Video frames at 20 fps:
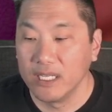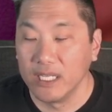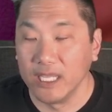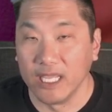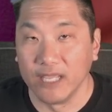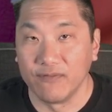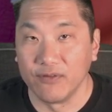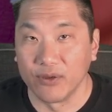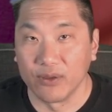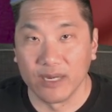
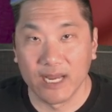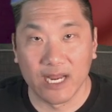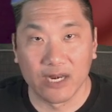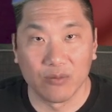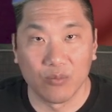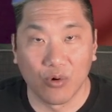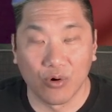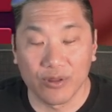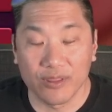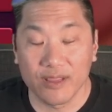If you can handle
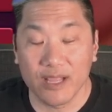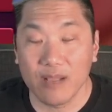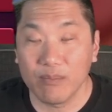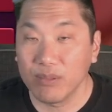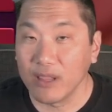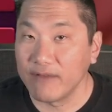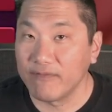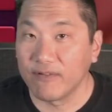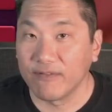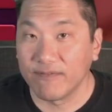more than that,
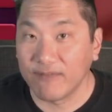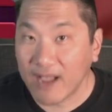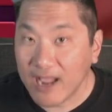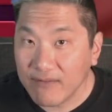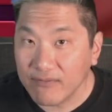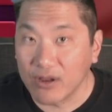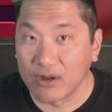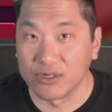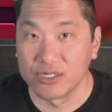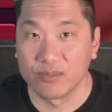play for
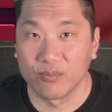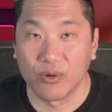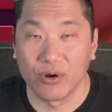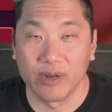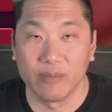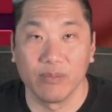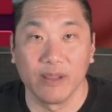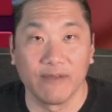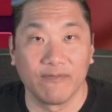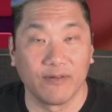$5 a
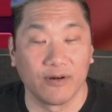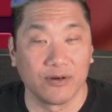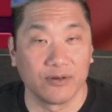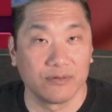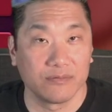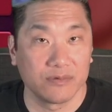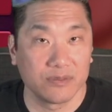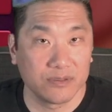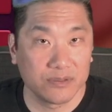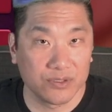point, play for
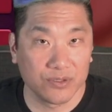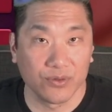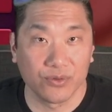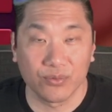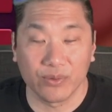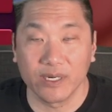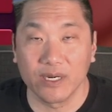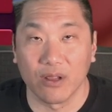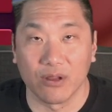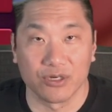$2,
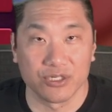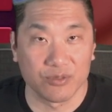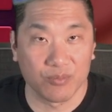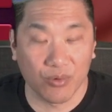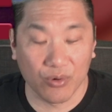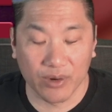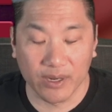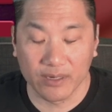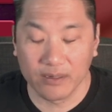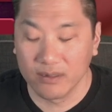$3 a
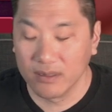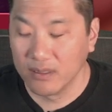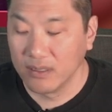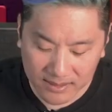point.